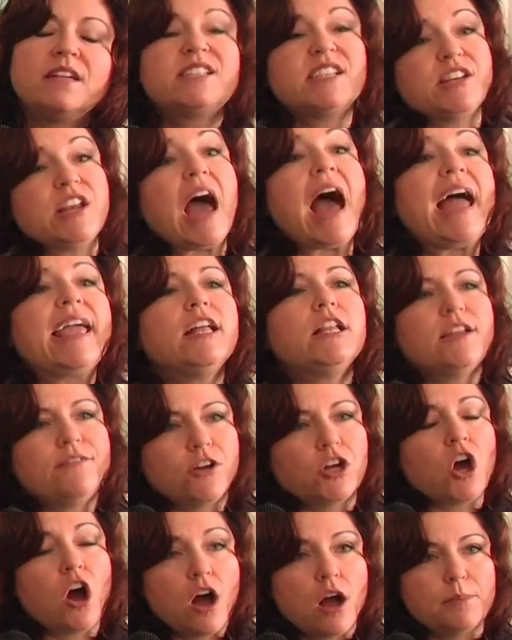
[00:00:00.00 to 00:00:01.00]
denial of
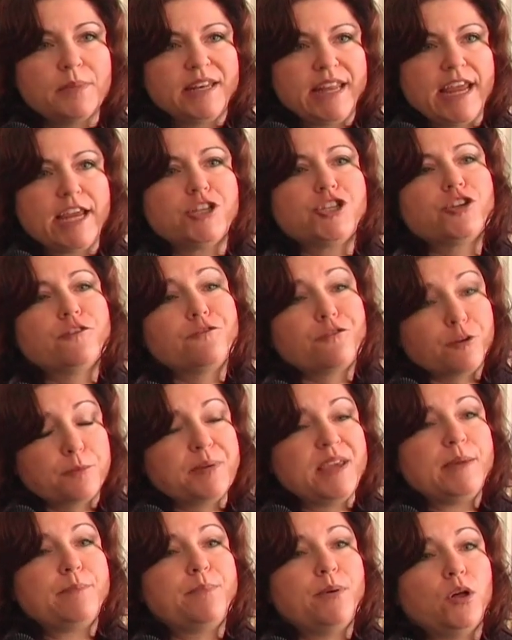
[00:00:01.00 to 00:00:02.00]
accommodation for
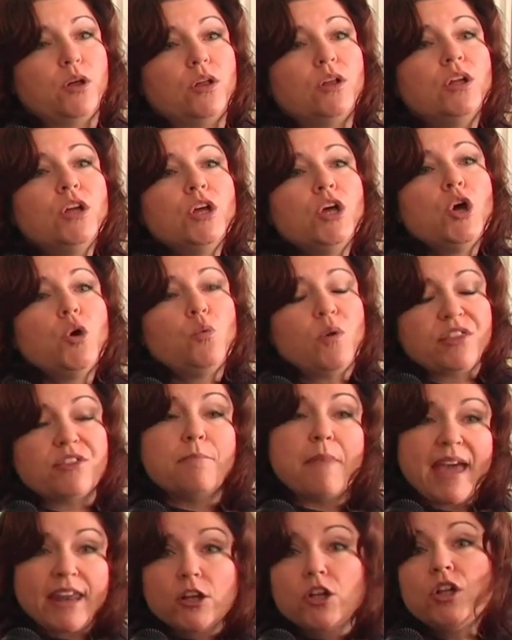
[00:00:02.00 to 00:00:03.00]
people with
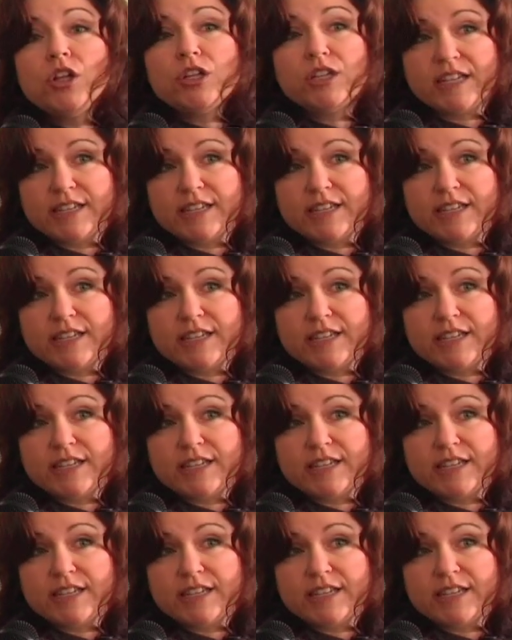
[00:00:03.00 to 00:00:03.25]
medical